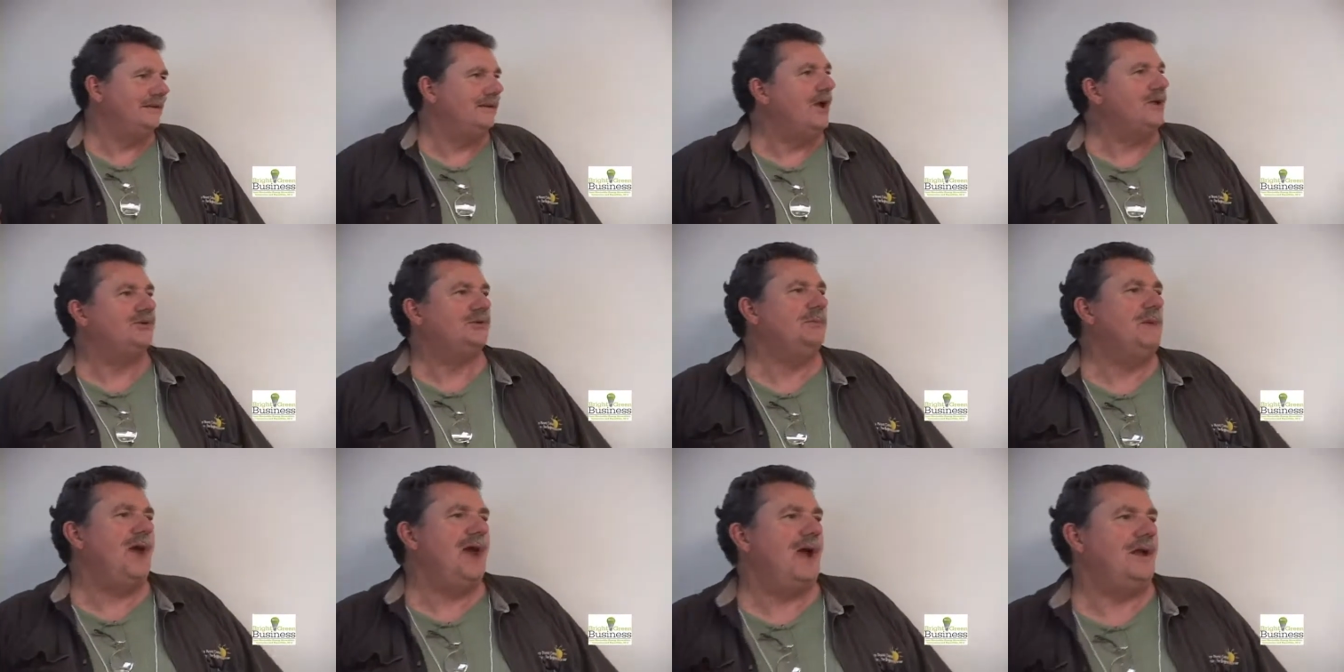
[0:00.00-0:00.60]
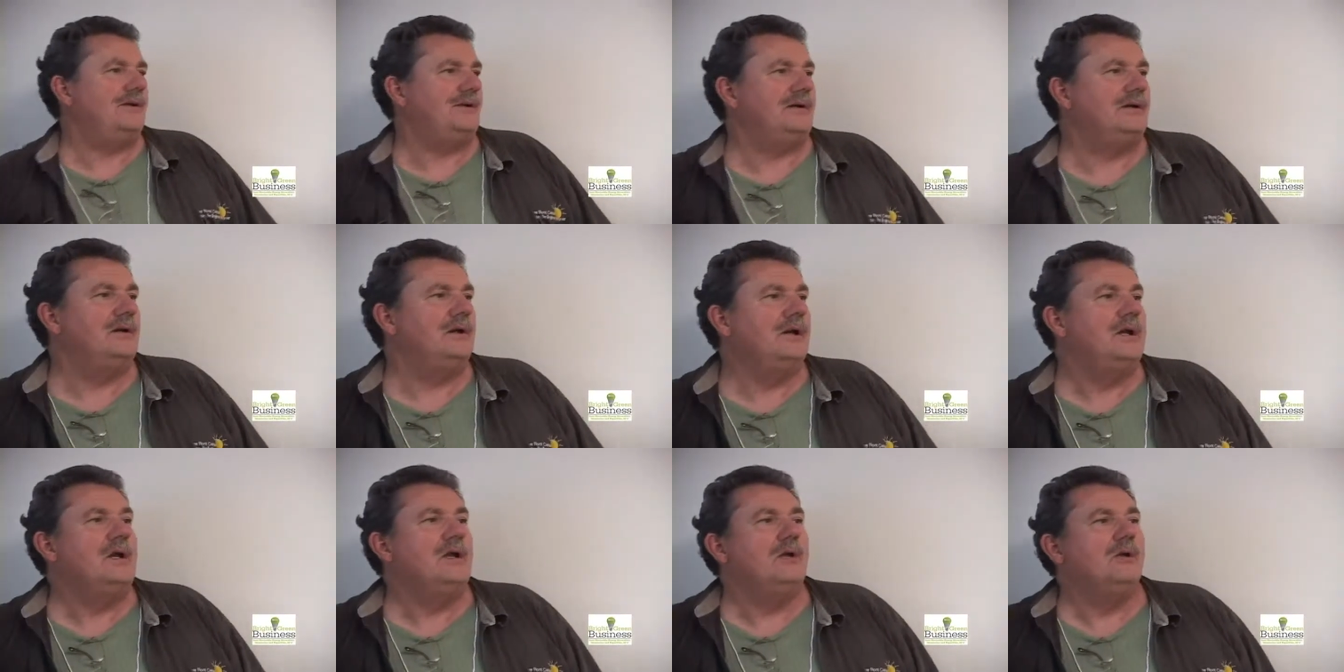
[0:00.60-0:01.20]
Doesn't matter.
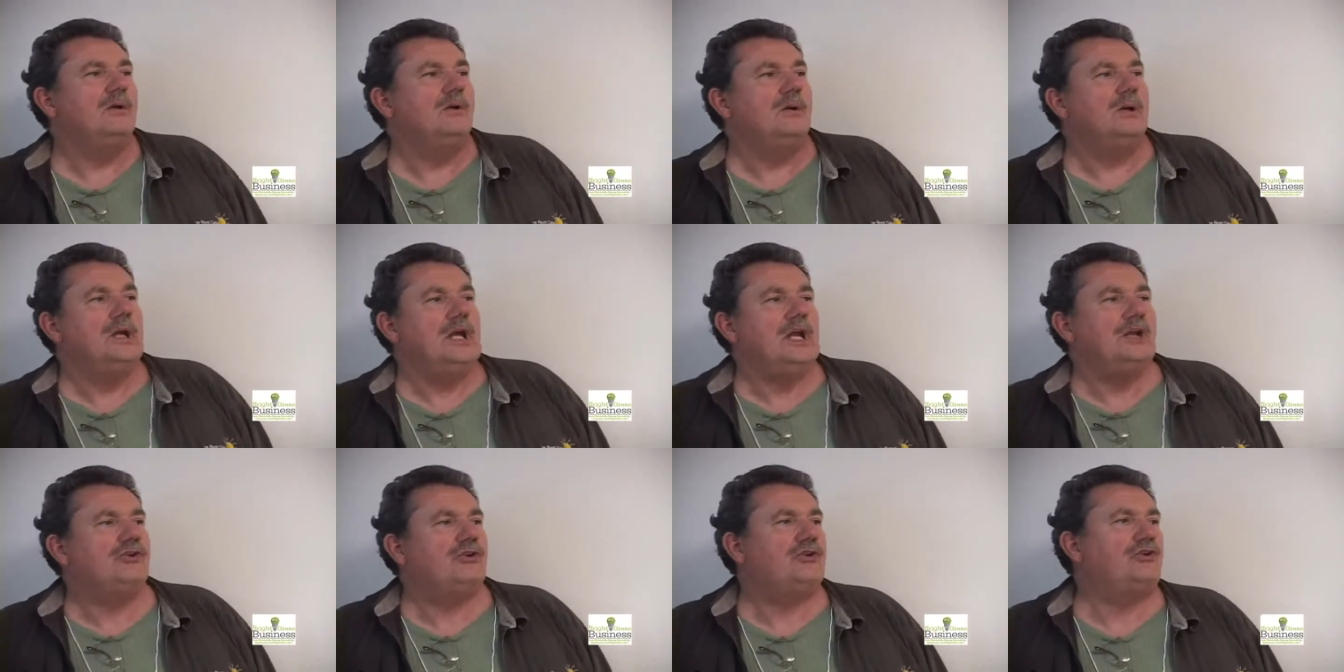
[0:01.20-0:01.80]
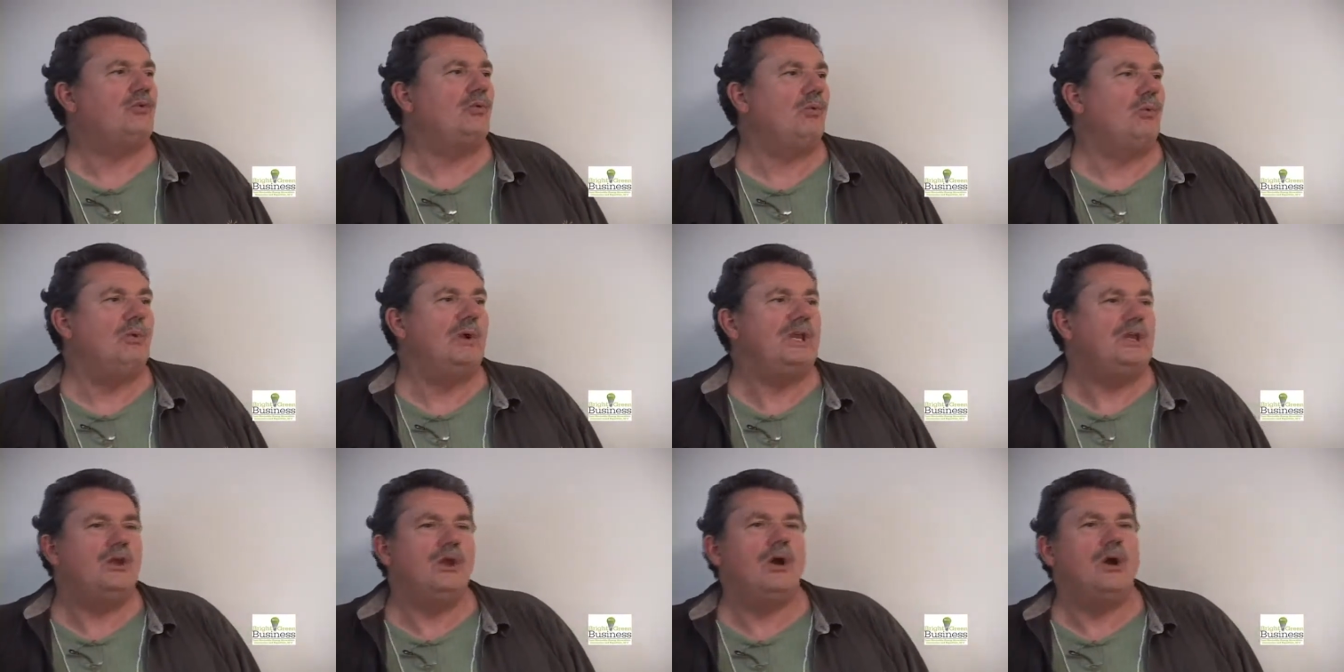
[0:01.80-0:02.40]
It's
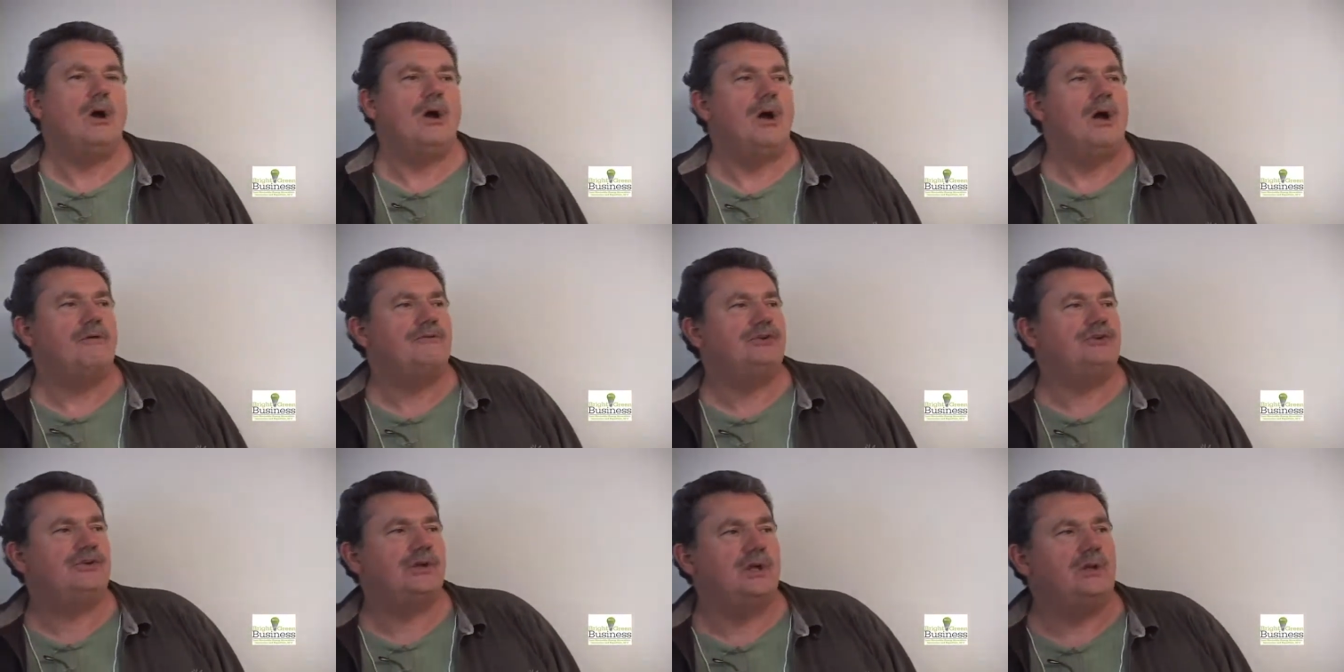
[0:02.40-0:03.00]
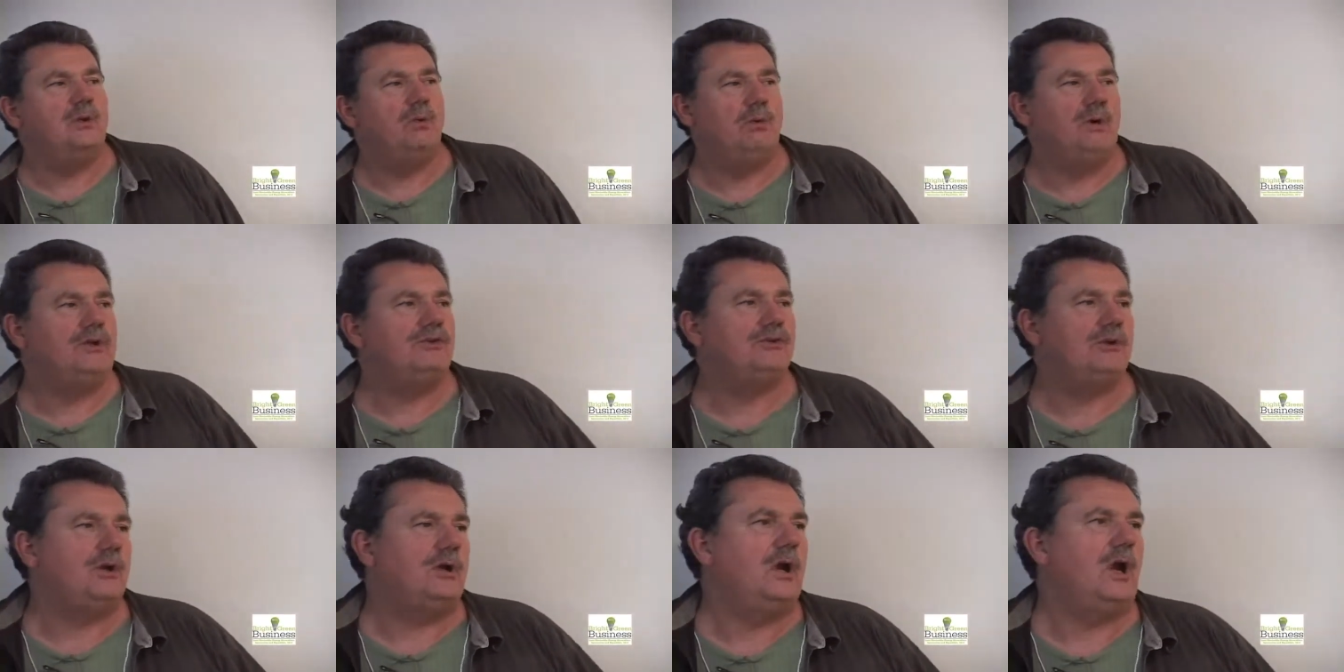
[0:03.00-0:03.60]
when all of a sudden the
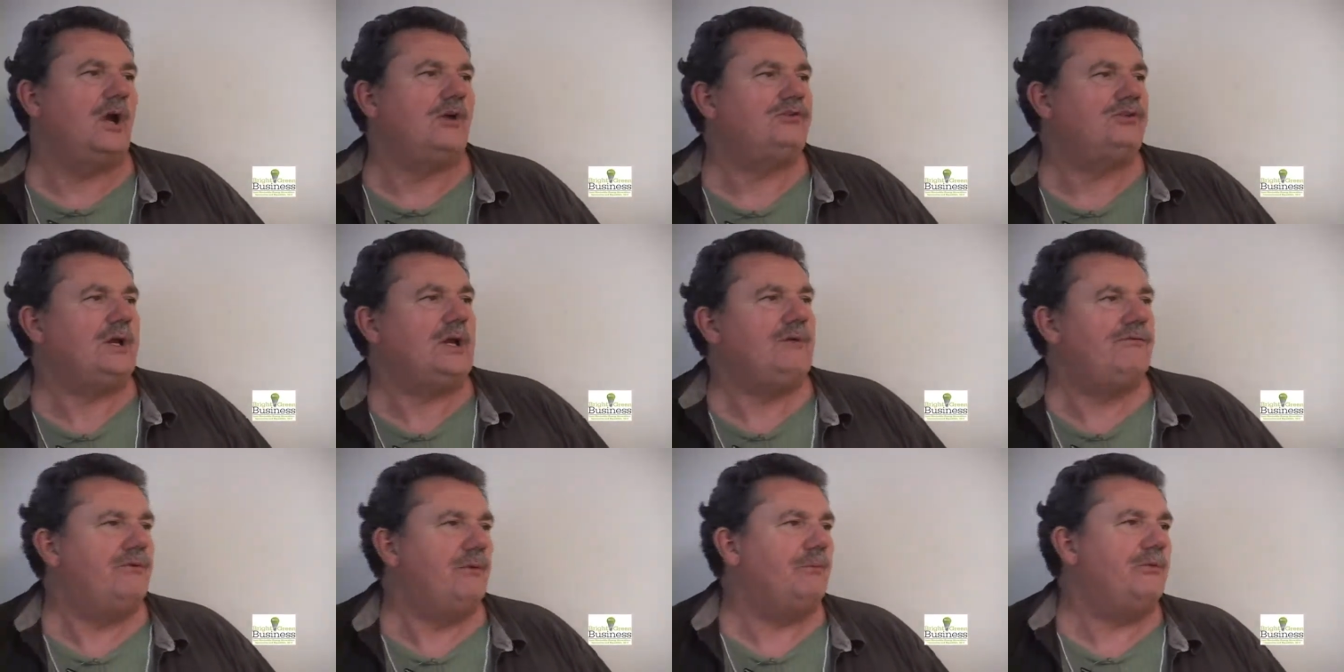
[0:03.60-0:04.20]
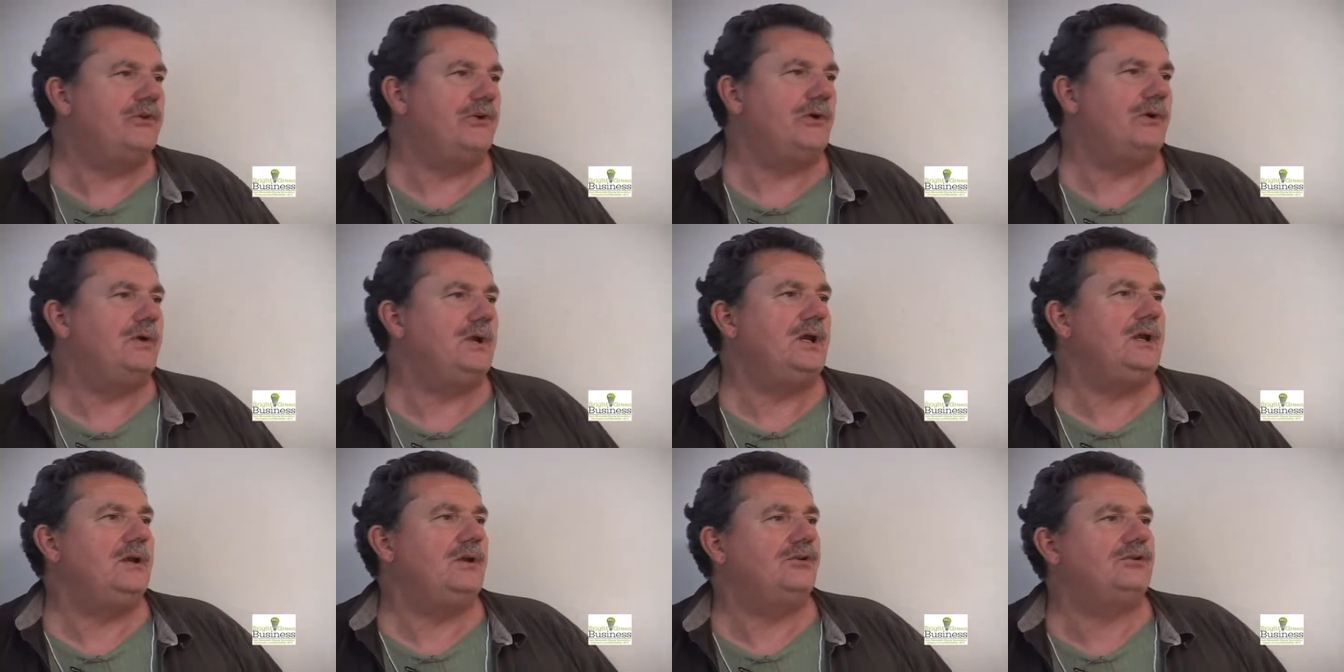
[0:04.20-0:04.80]
winds are gusting from
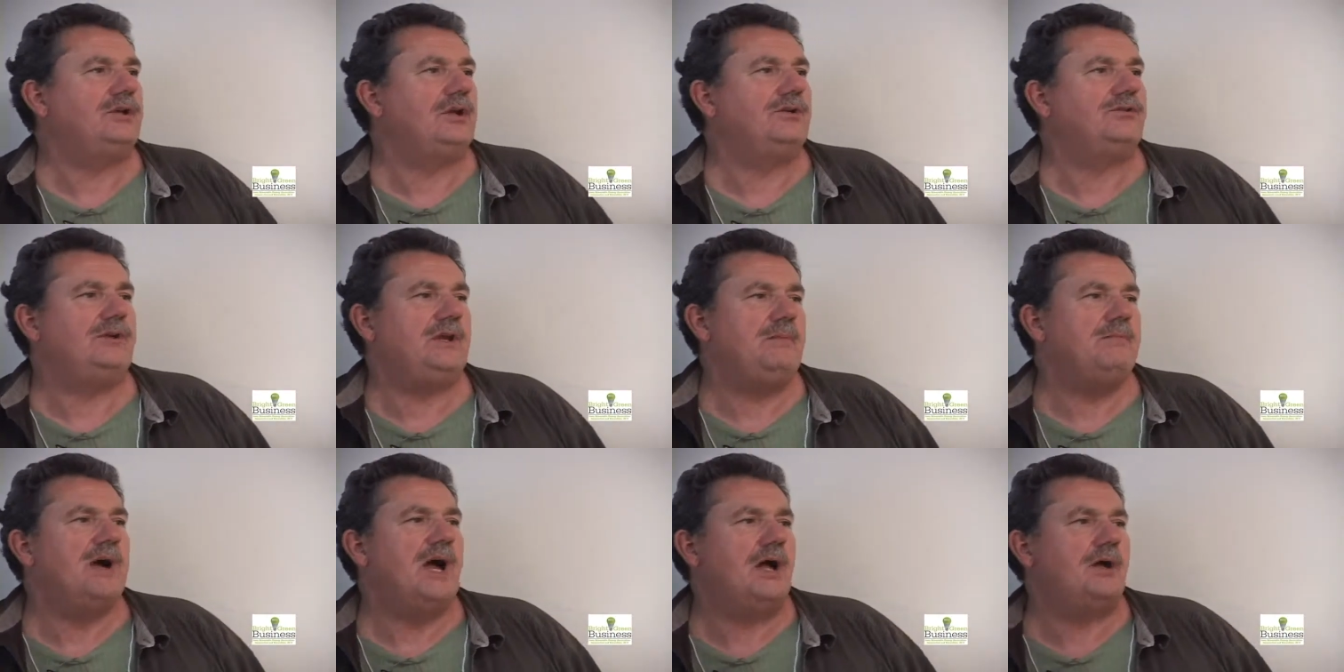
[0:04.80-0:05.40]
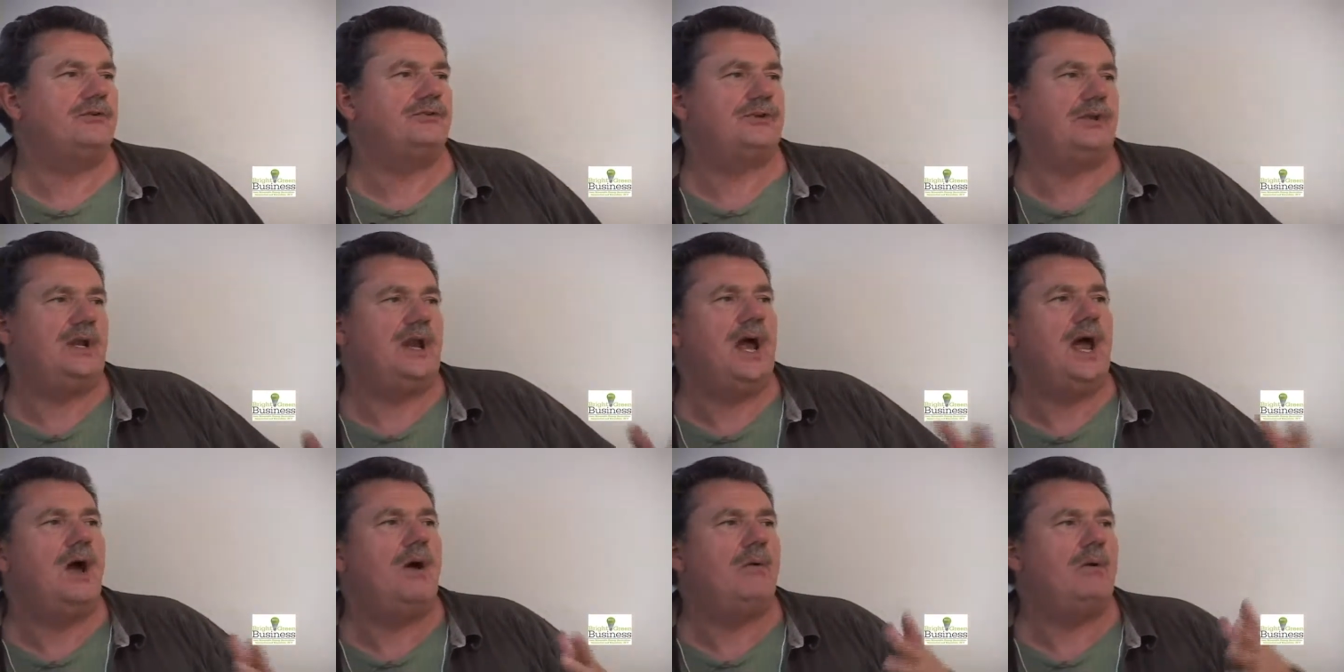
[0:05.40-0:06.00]
30 to 60 miles
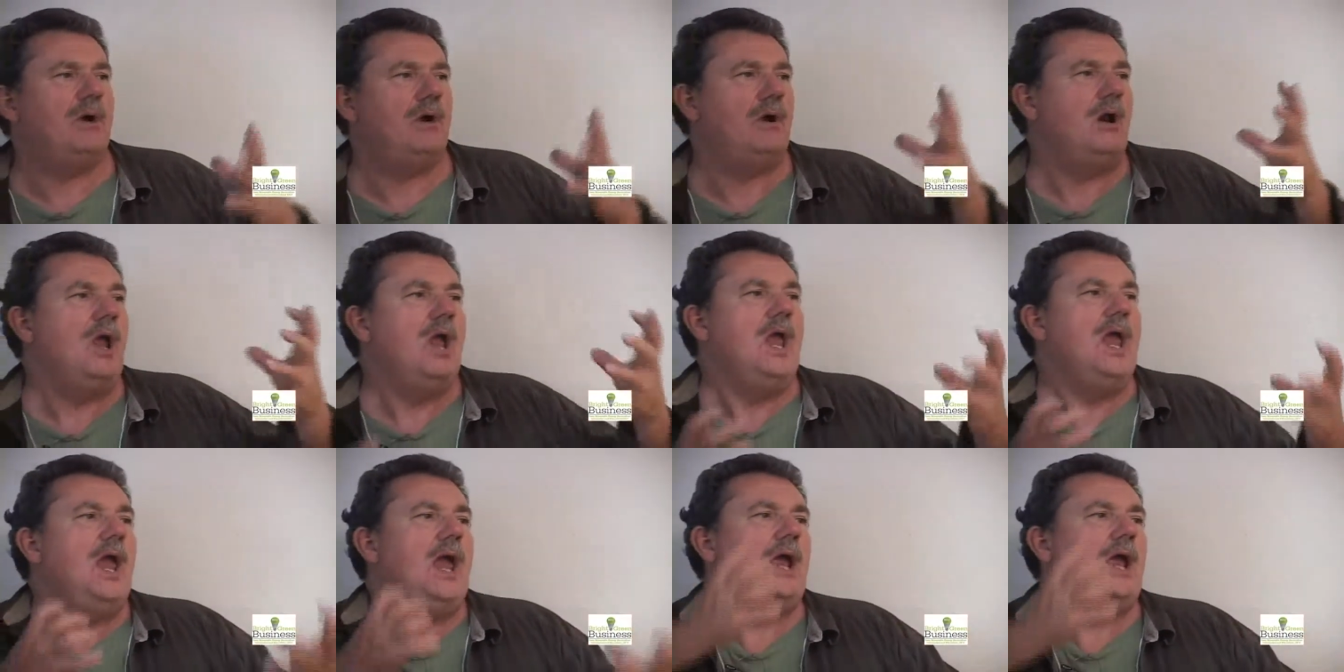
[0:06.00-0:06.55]
an hour,